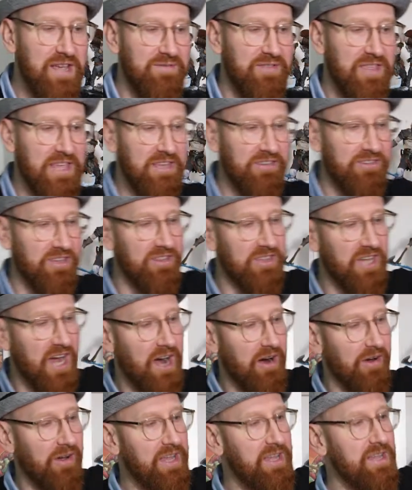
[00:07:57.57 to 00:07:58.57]
of these
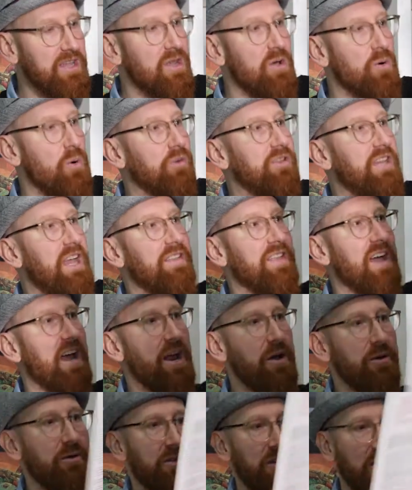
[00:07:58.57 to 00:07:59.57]
entirely. We'll take that
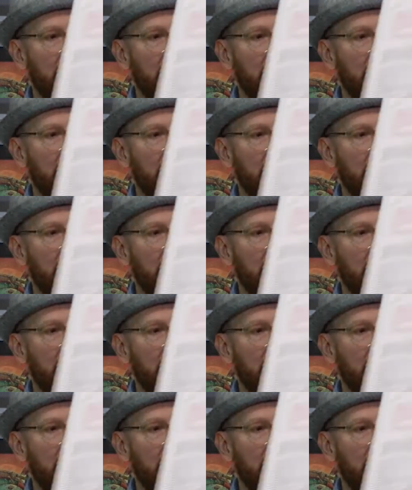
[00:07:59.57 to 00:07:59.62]
out.